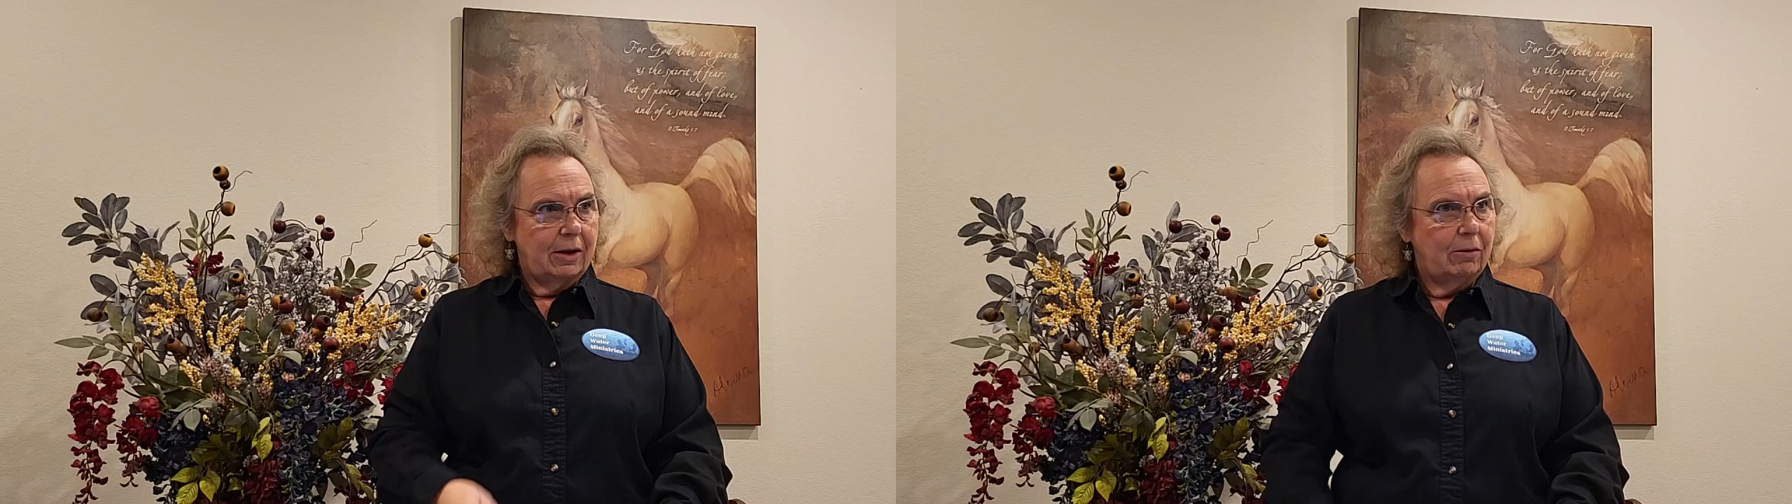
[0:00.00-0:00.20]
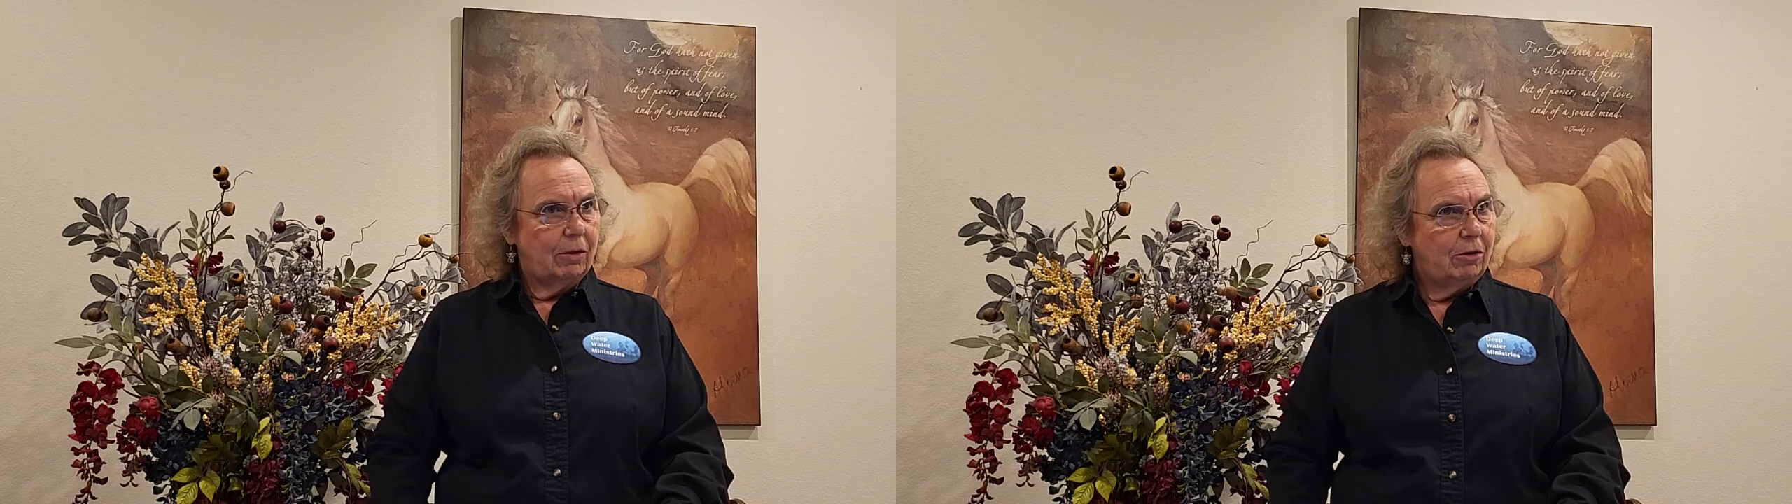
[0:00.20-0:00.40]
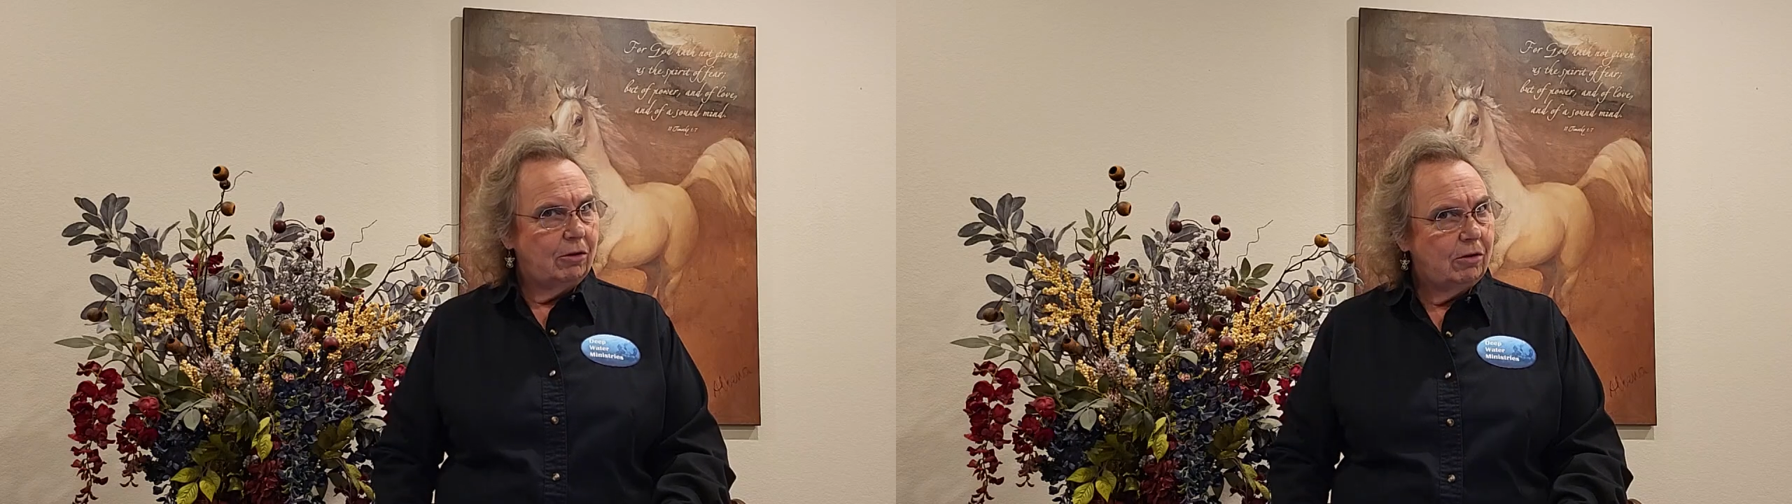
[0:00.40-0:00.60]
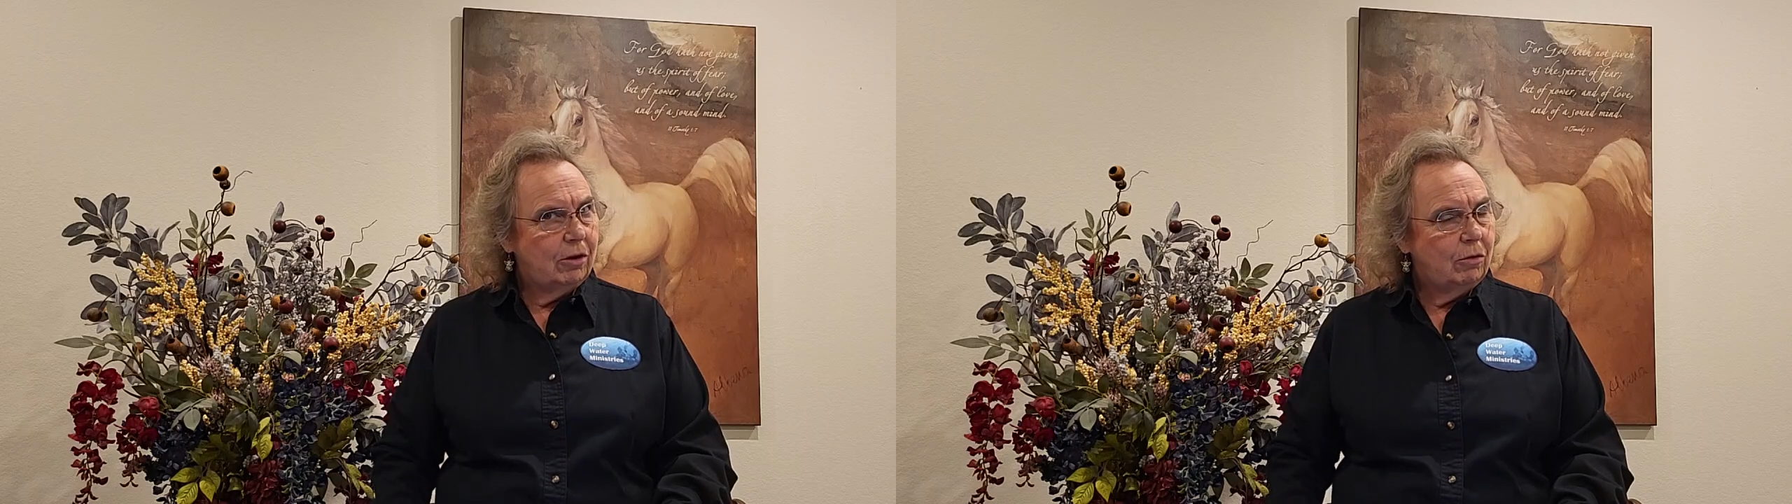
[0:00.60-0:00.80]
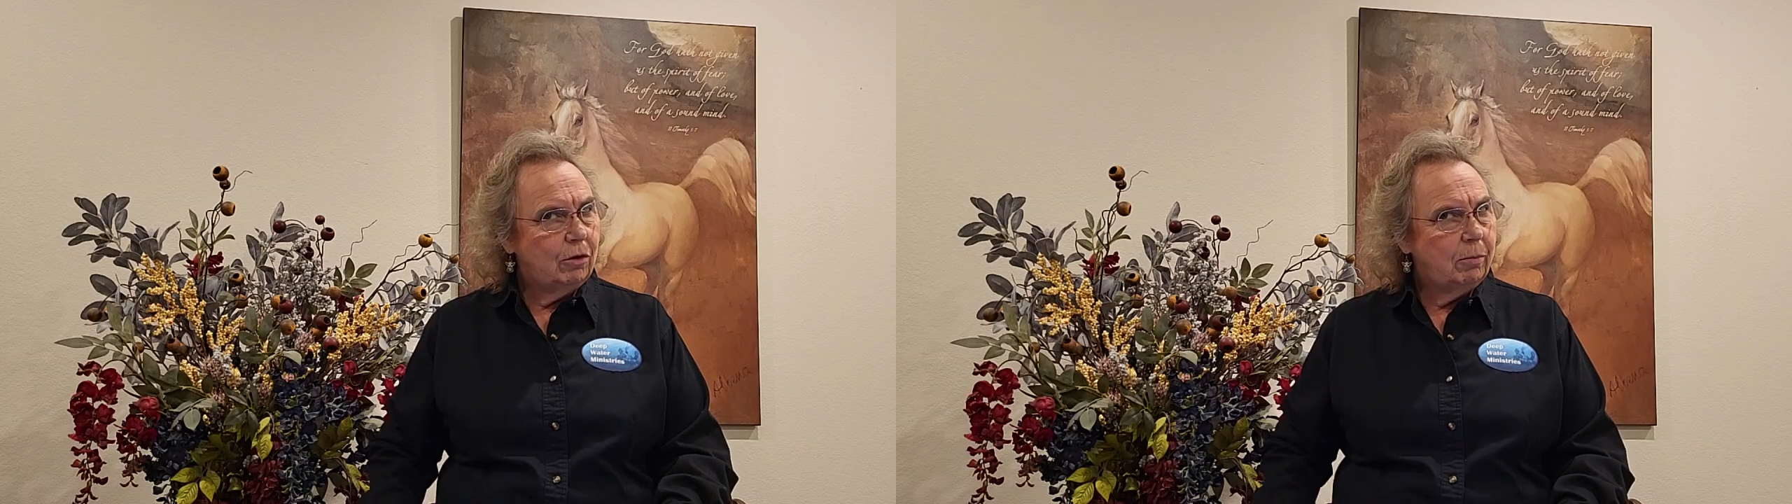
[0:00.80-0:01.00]
He reaches
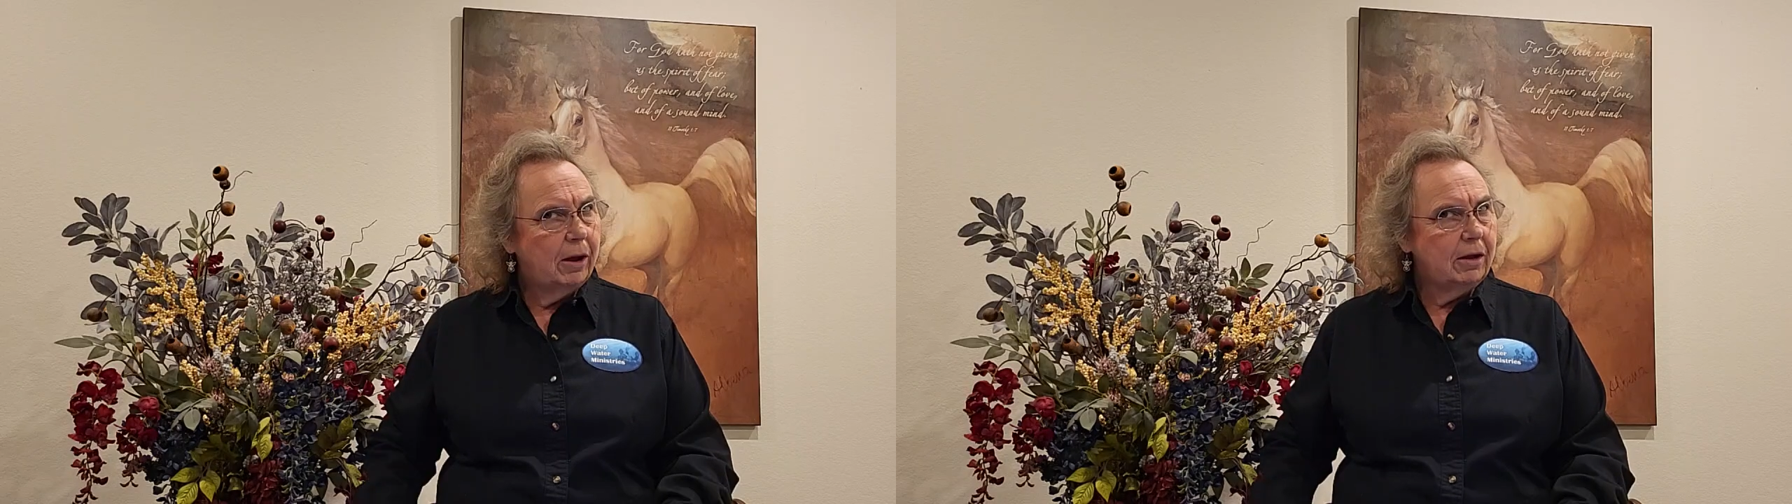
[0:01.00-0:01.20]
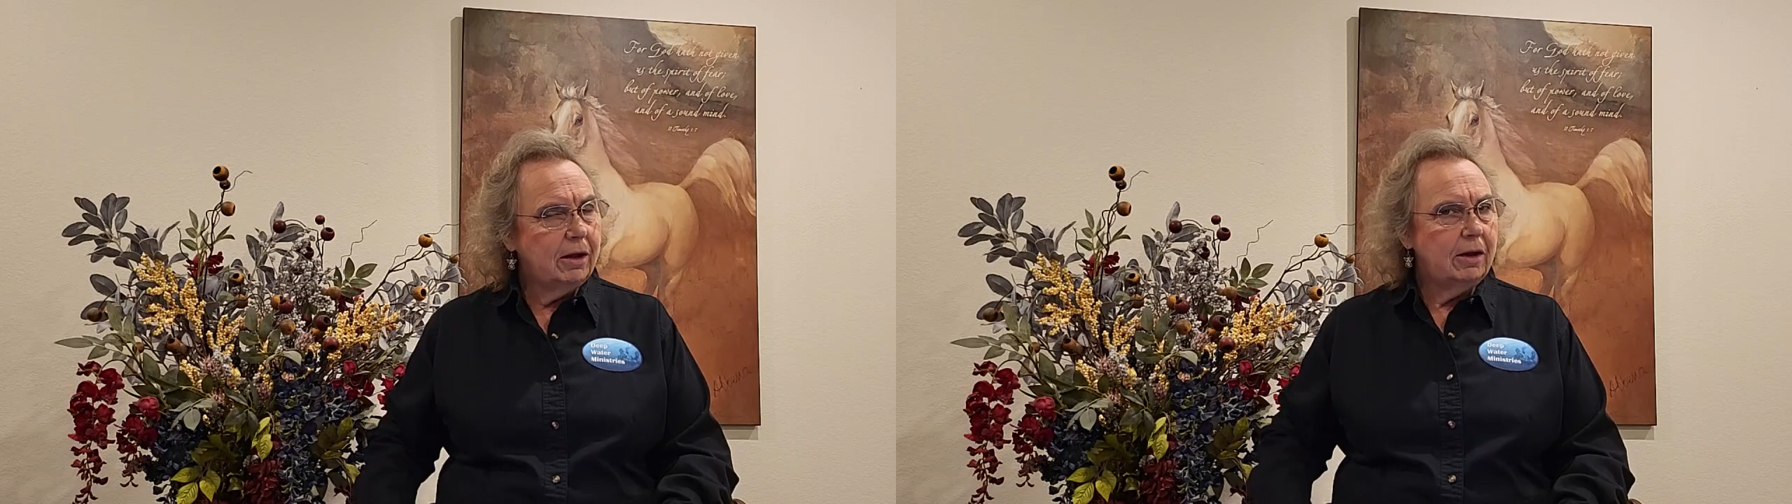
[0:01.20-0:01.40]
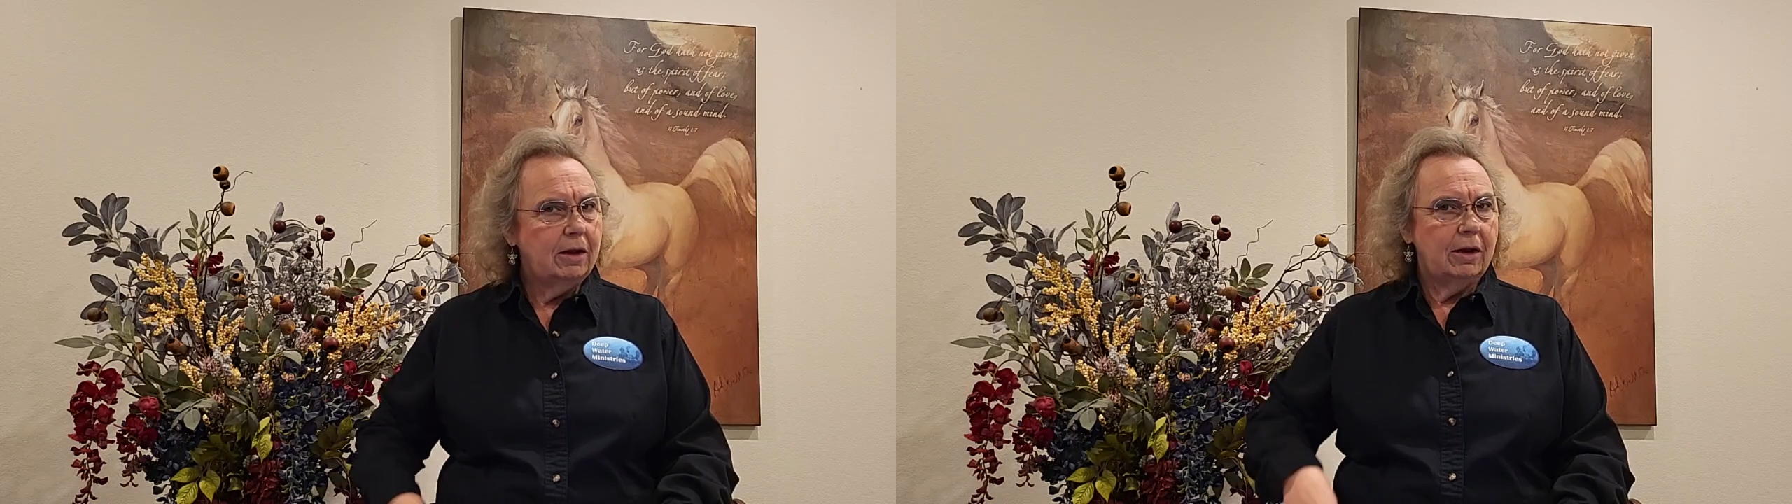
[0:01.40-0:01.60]
into his pocket